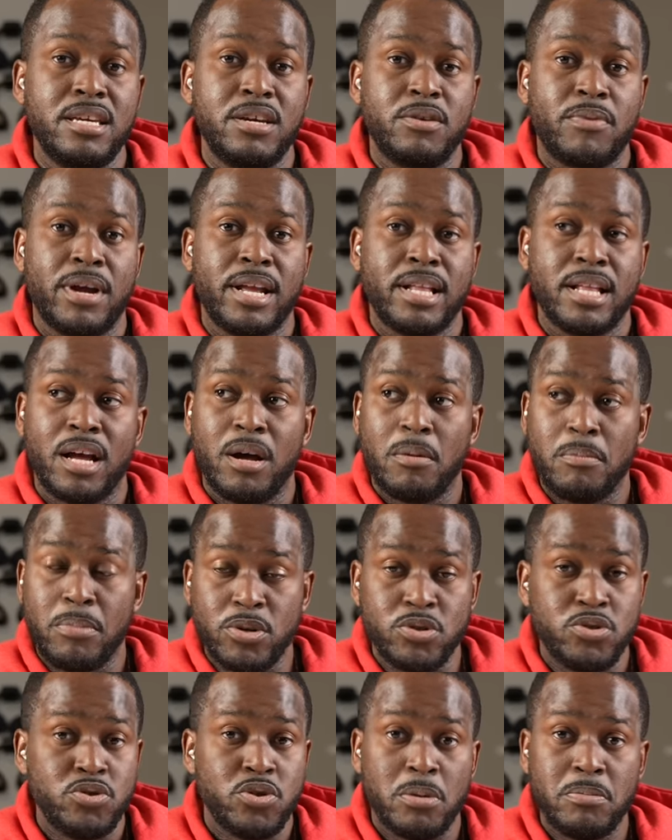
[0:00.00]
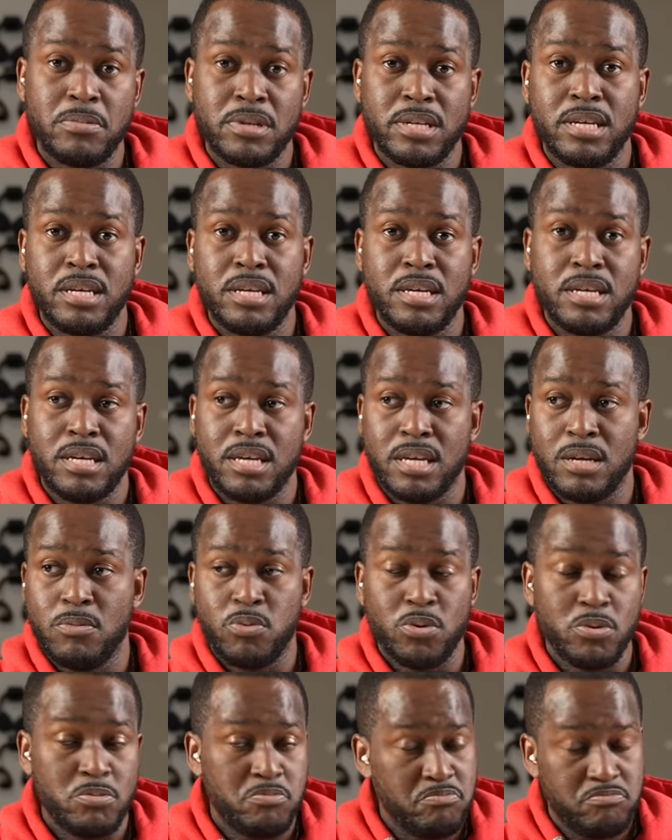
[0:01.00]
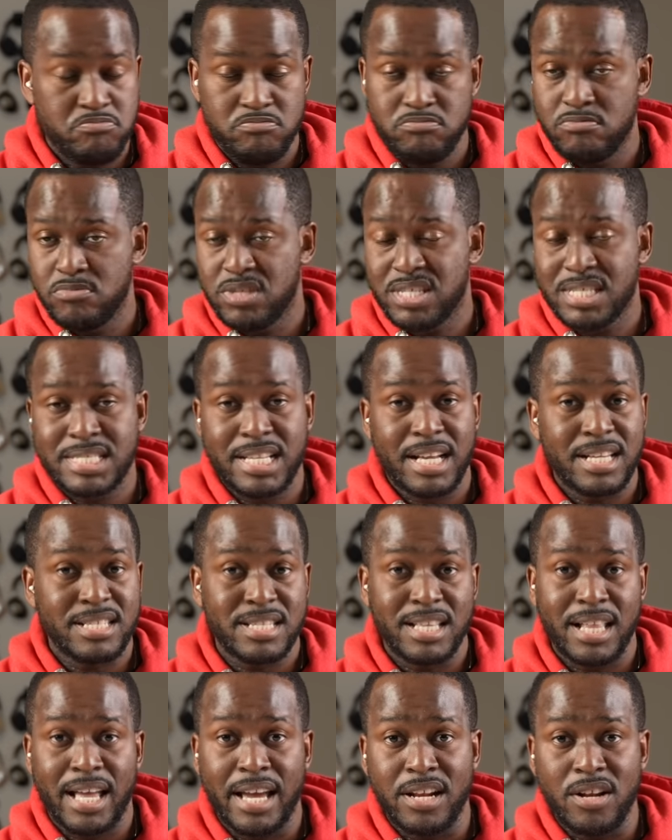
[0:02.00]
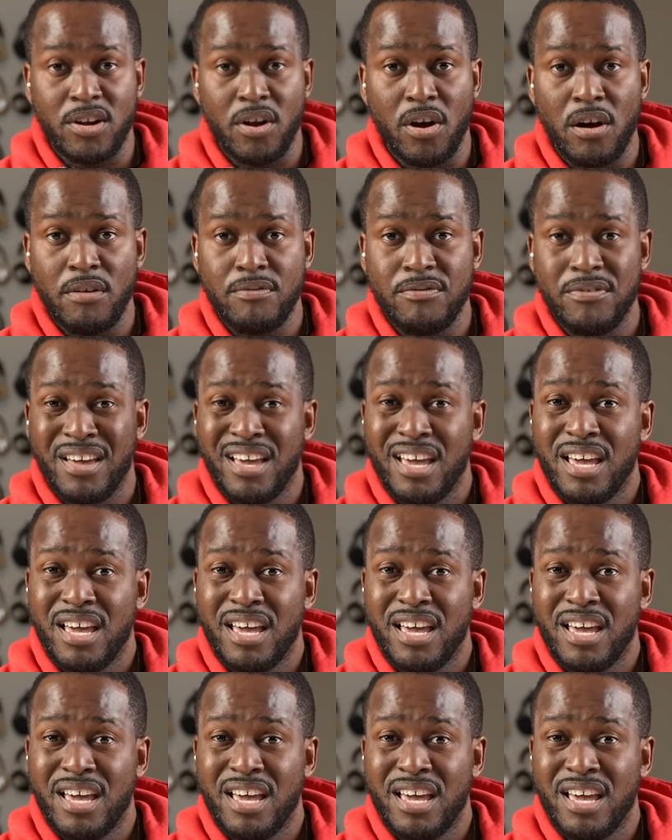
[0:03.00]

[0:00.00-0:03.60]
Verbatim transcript: here right now, but normally it will start sliding off.